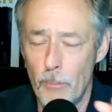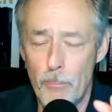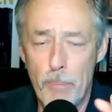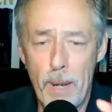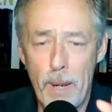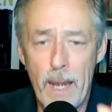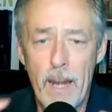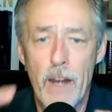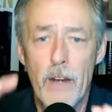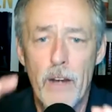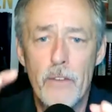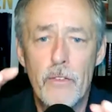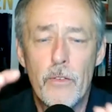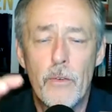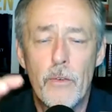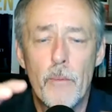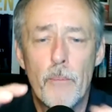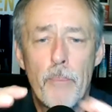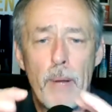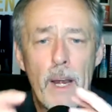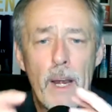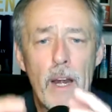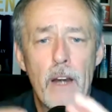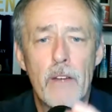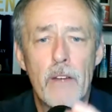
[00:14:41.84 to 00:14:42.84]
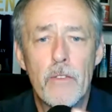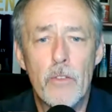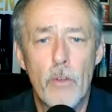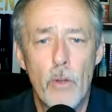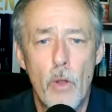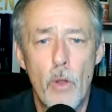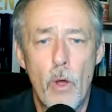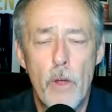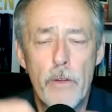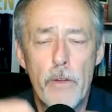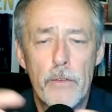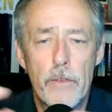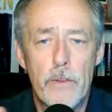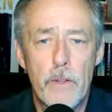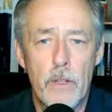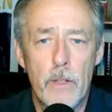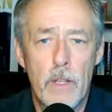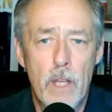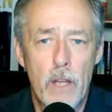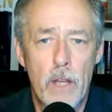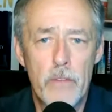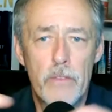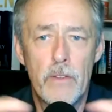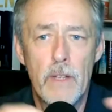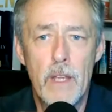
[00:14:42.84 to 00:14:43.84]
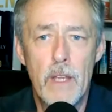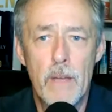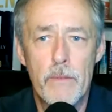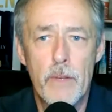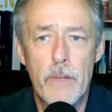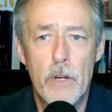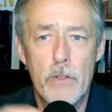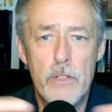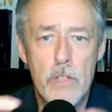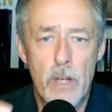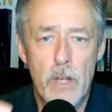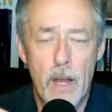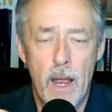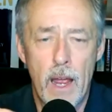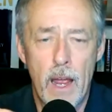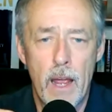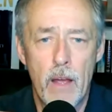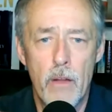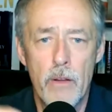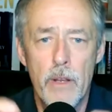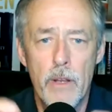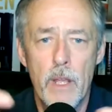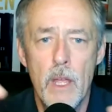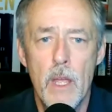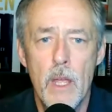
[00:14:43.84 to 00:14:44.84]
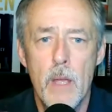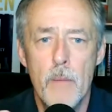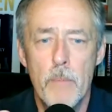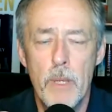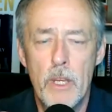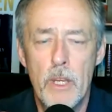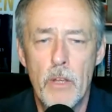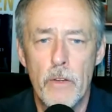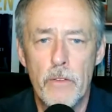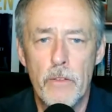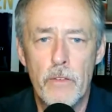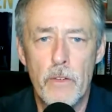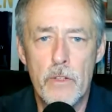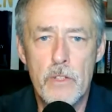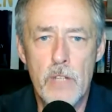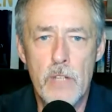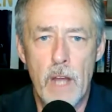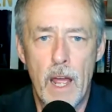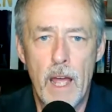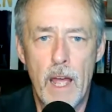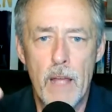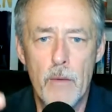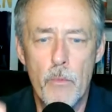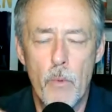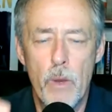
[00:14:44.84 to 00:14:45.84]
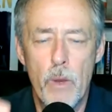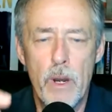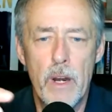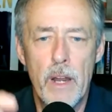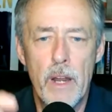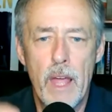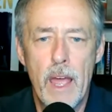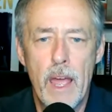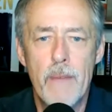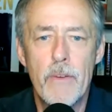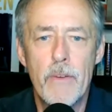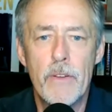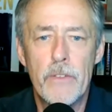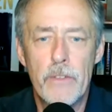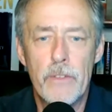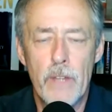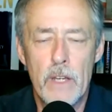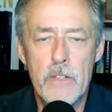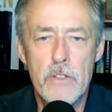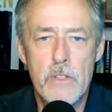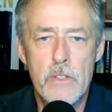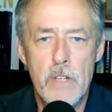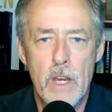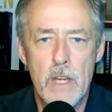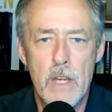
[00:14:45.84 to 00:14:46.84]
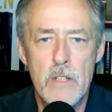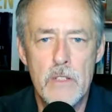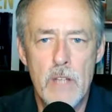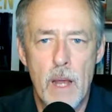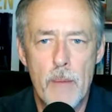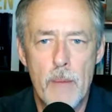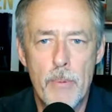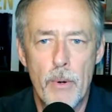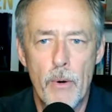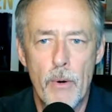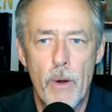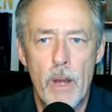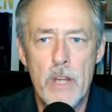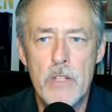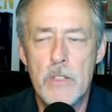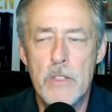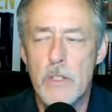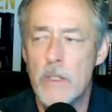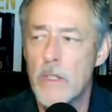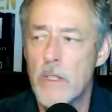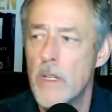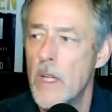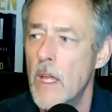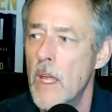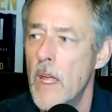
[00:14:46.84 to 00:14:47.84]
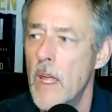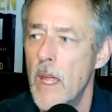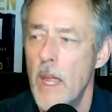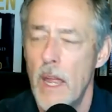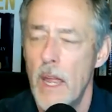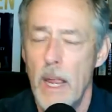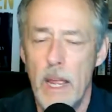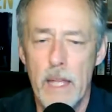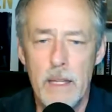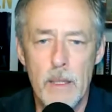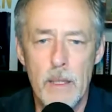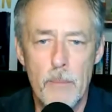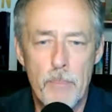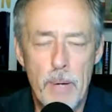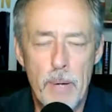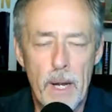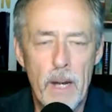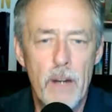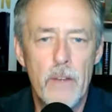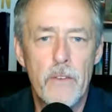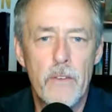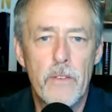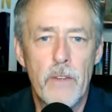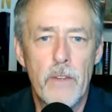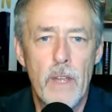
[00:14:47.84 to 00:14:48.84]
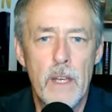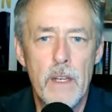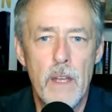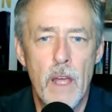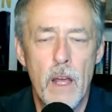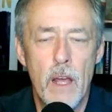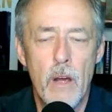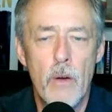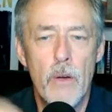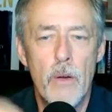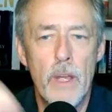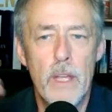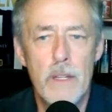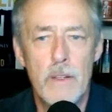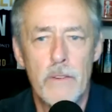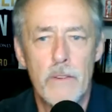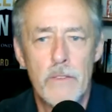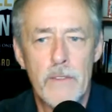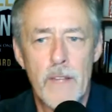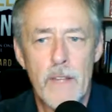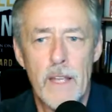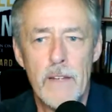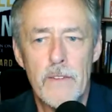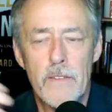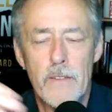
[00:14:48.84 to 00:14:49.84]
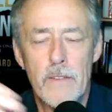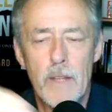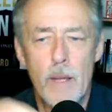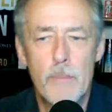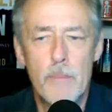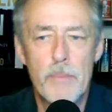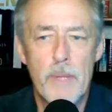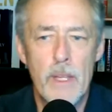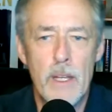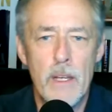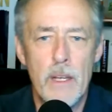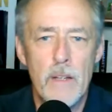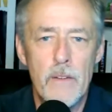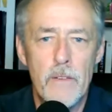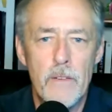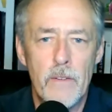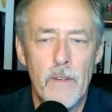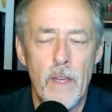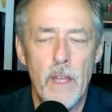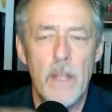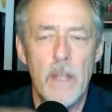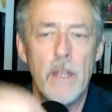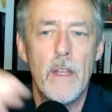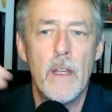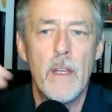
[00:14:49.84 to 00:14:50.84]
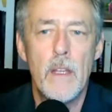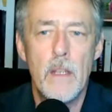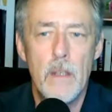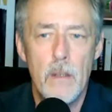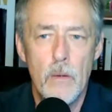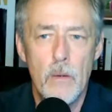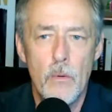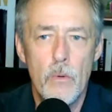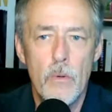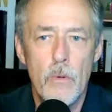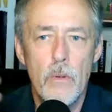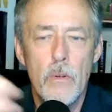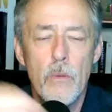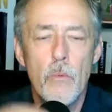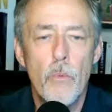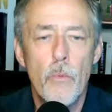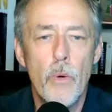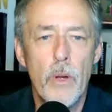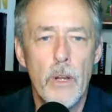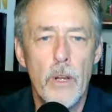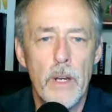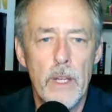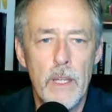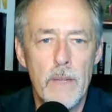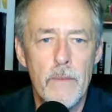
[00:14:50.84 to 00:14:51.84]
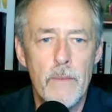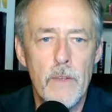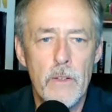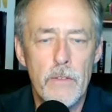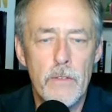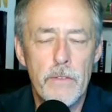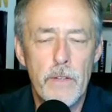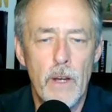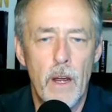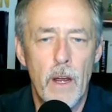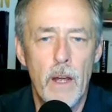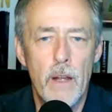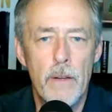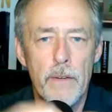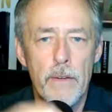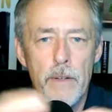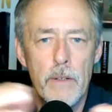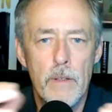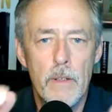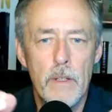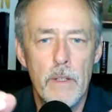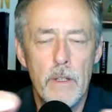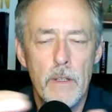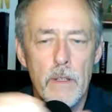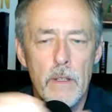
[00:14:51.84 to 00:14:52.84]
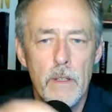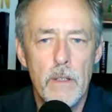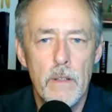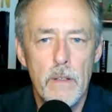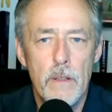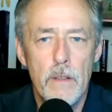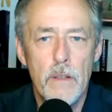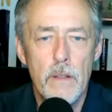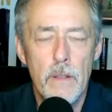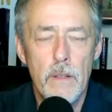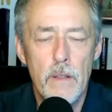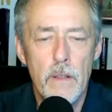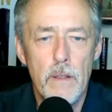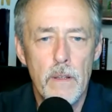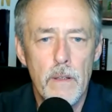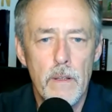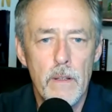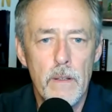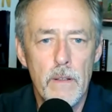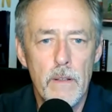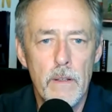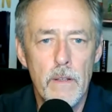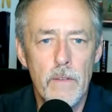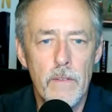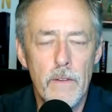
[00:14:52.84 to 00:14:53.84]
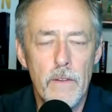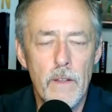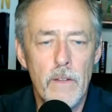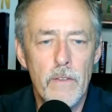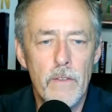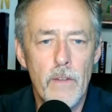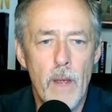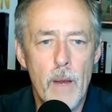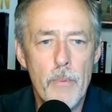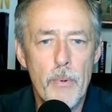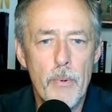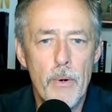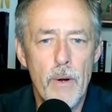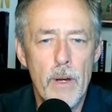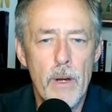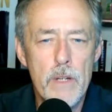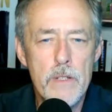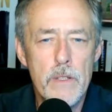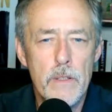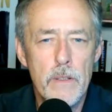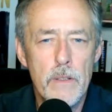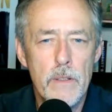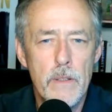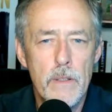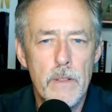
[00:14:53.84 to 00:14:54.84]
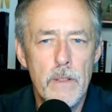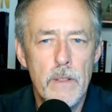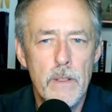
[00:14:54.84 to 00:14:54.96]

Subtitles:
parents lost the custody of their child because the child wanted to have a sex change operation, and the parent said no, and the state stepped in and said, we're going to give this child this operation.